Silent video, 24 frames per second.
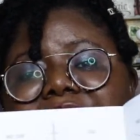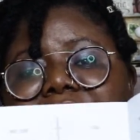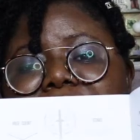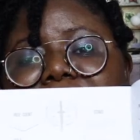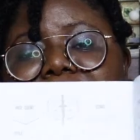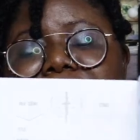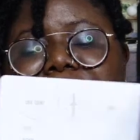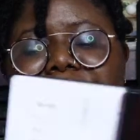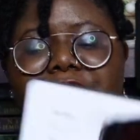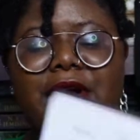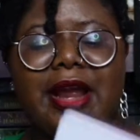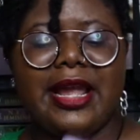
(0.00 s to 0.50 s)
good
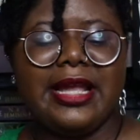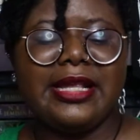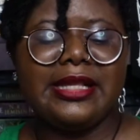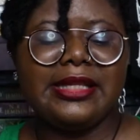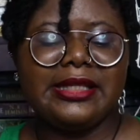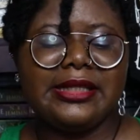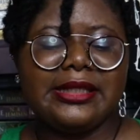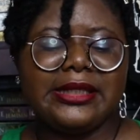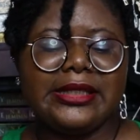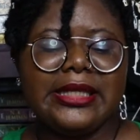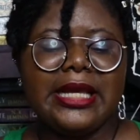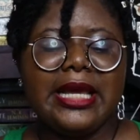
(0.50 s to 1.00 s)

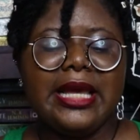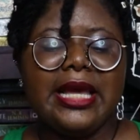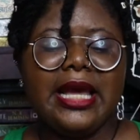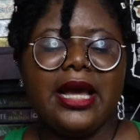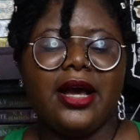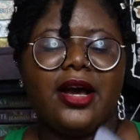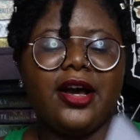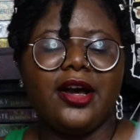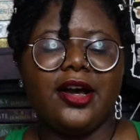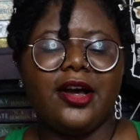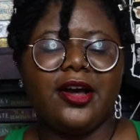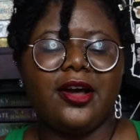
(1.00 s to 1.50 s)
friends,
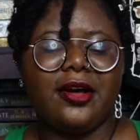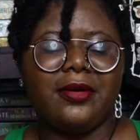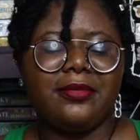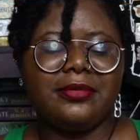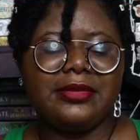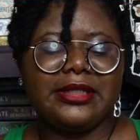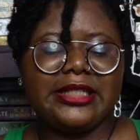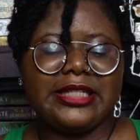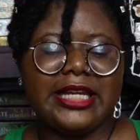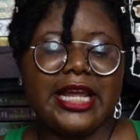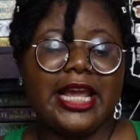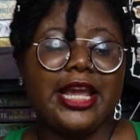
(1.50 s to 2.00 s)

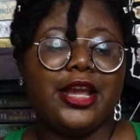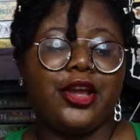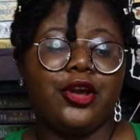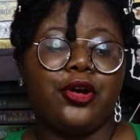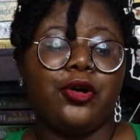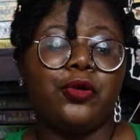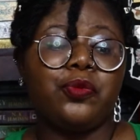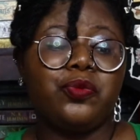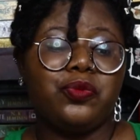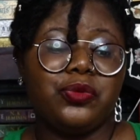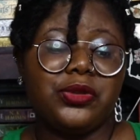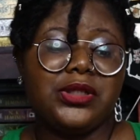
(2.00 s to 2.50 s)
um,
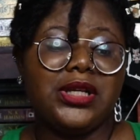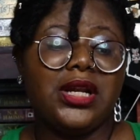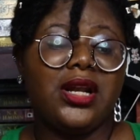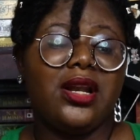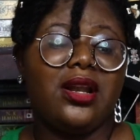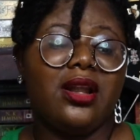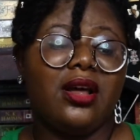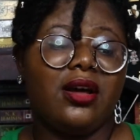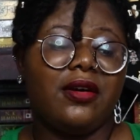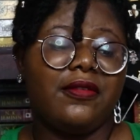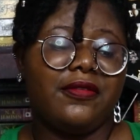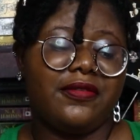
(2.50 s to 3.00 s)
Deo, would
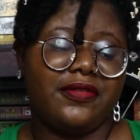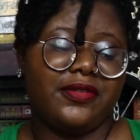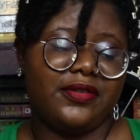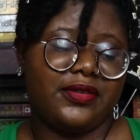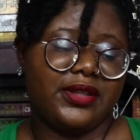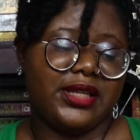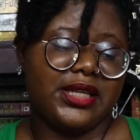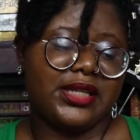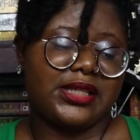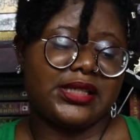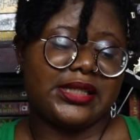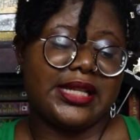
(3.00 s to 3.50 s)
love
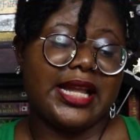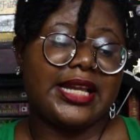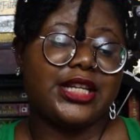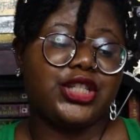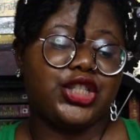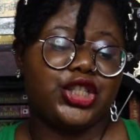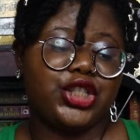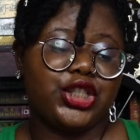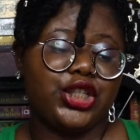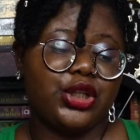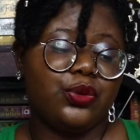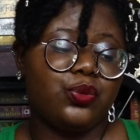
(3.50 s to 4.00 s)
this. Like
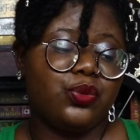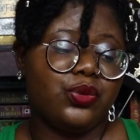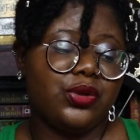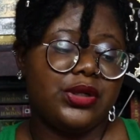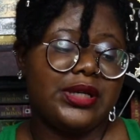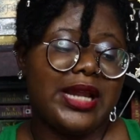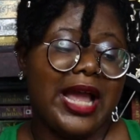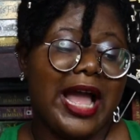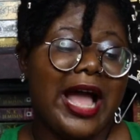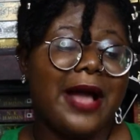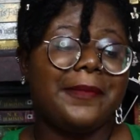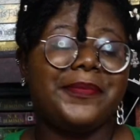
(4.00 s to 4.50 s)
she
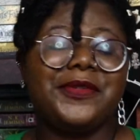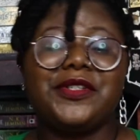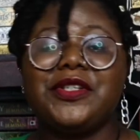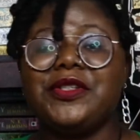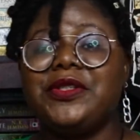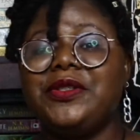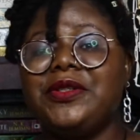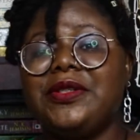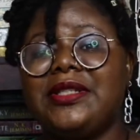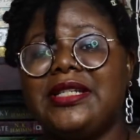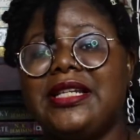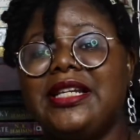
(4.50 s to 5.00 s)
would
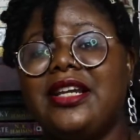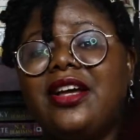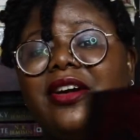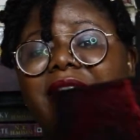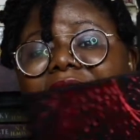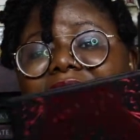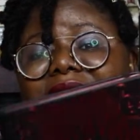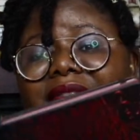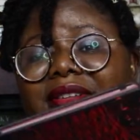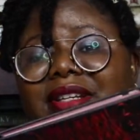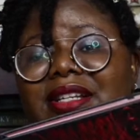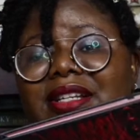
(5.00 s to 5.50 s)
absolutely
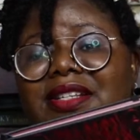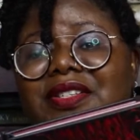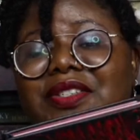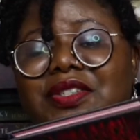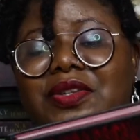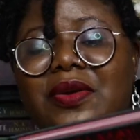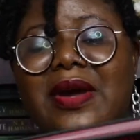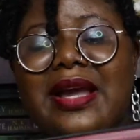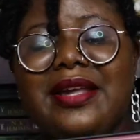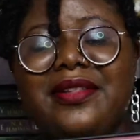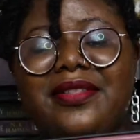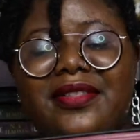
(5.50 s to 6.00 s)
love this. So
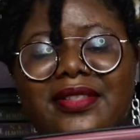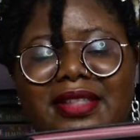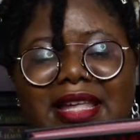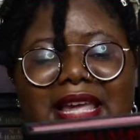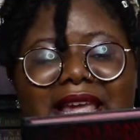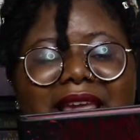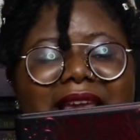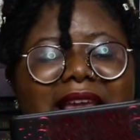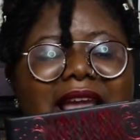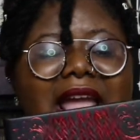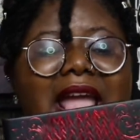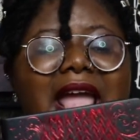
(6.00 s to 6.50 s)
I
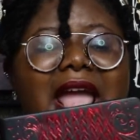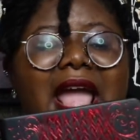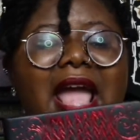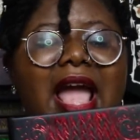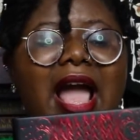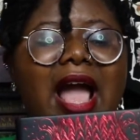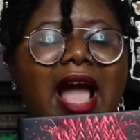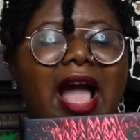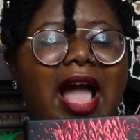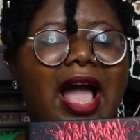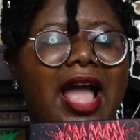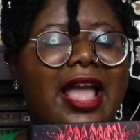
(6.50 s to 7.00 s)
think
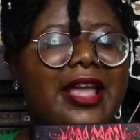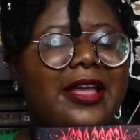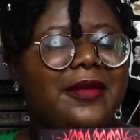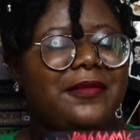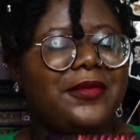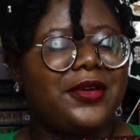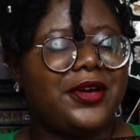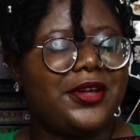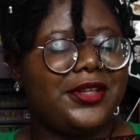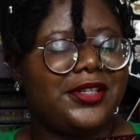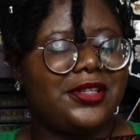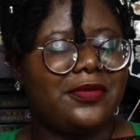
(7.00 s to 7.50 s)
I am
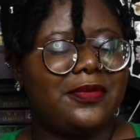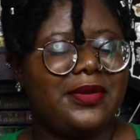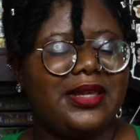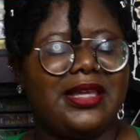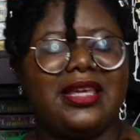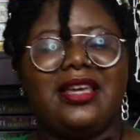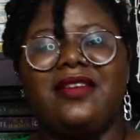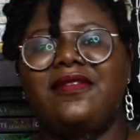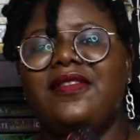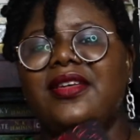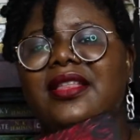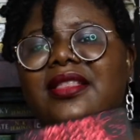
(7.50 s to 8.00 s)
going to be
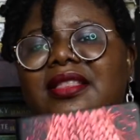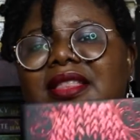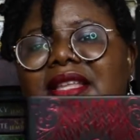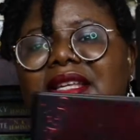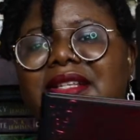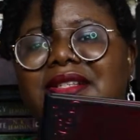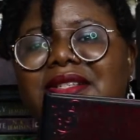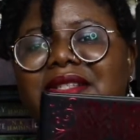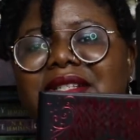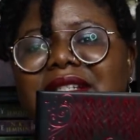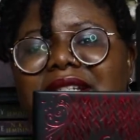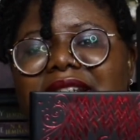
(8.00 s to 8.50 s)
giving
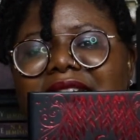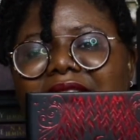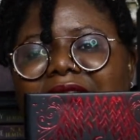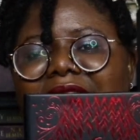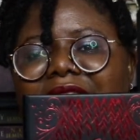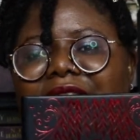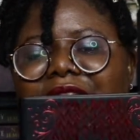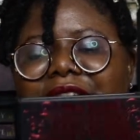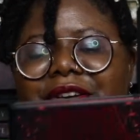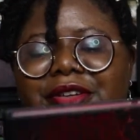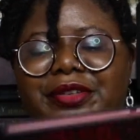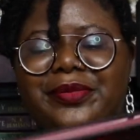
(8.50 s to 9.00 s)
this to
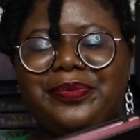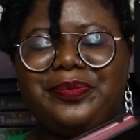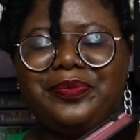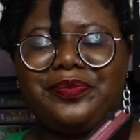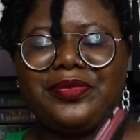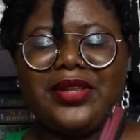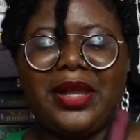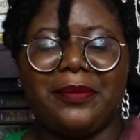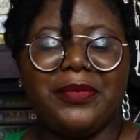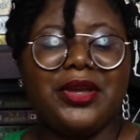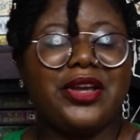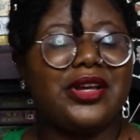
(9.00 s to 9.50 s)
Deo
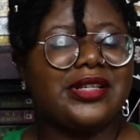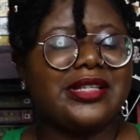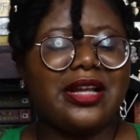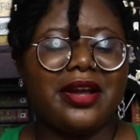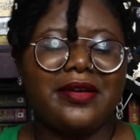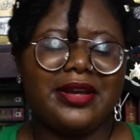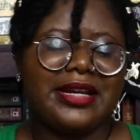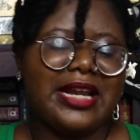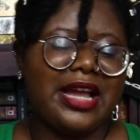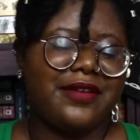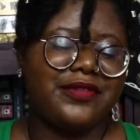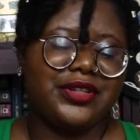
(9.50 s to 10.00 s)
because I
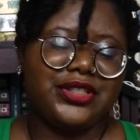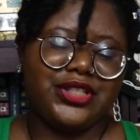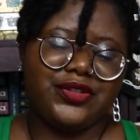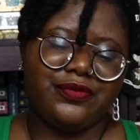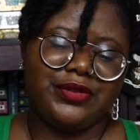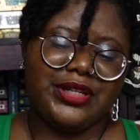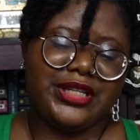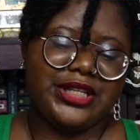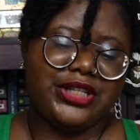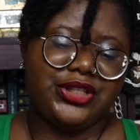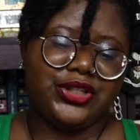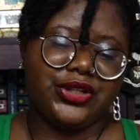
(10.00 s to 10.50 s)
already have a
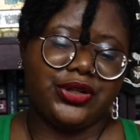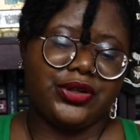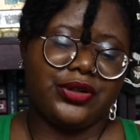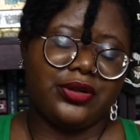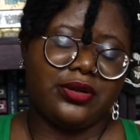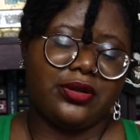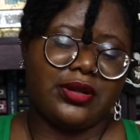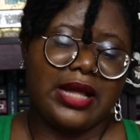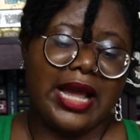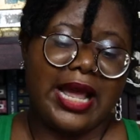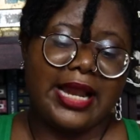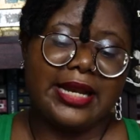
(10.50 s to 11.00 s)
reading
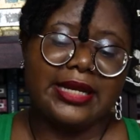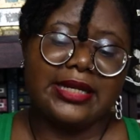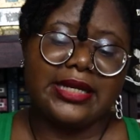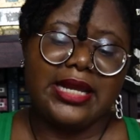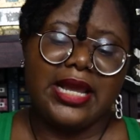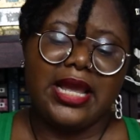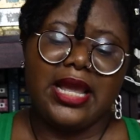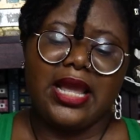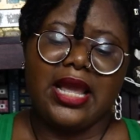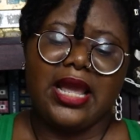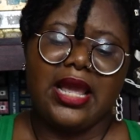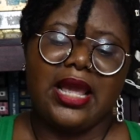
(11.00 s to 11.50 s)
journal and
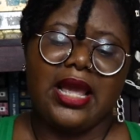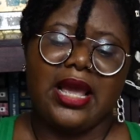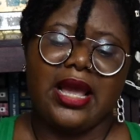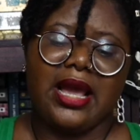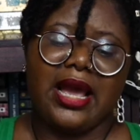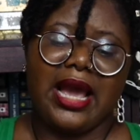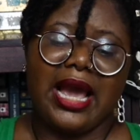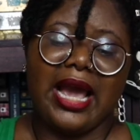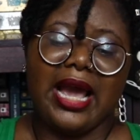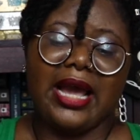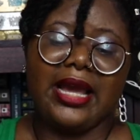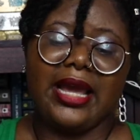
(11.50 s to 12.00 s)

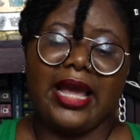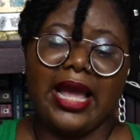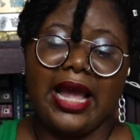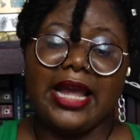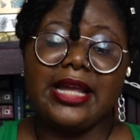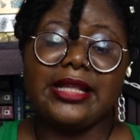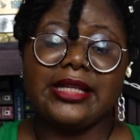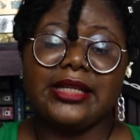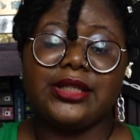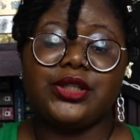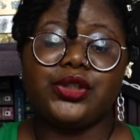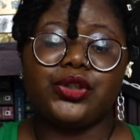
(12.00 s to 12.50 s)

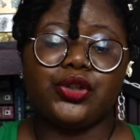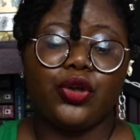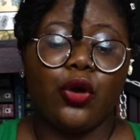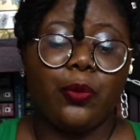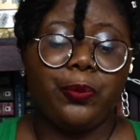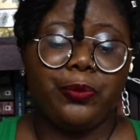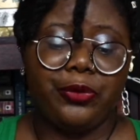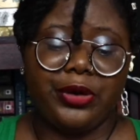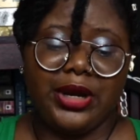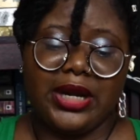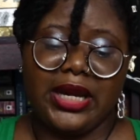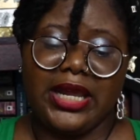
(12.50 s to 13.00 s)
it is so
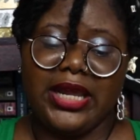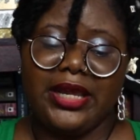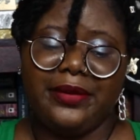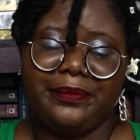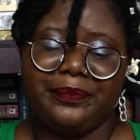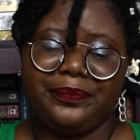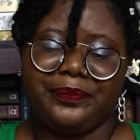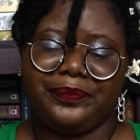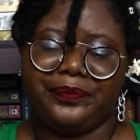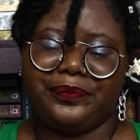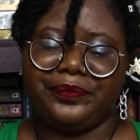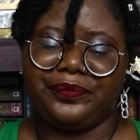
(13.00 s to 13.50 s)
pretty.
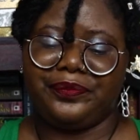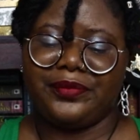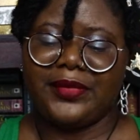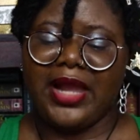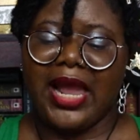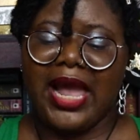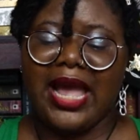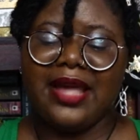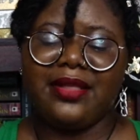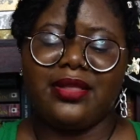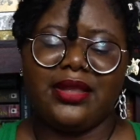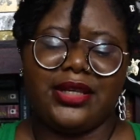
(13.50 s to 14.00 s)

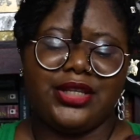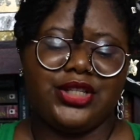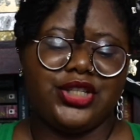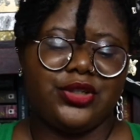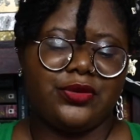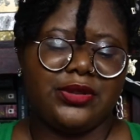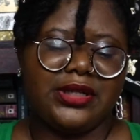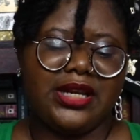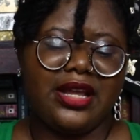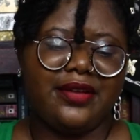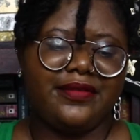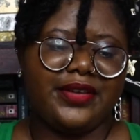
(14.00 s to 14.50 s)
I think she
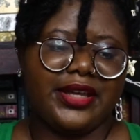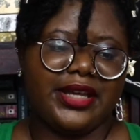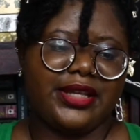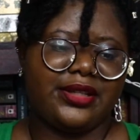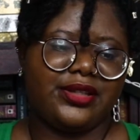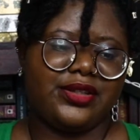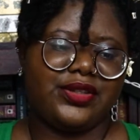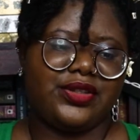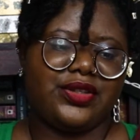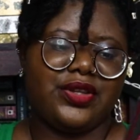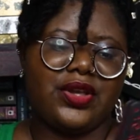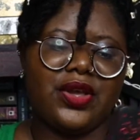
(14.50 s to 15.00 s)
would love it.
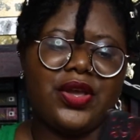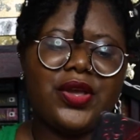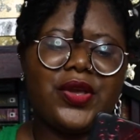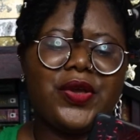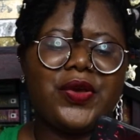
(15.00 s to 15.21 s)
So,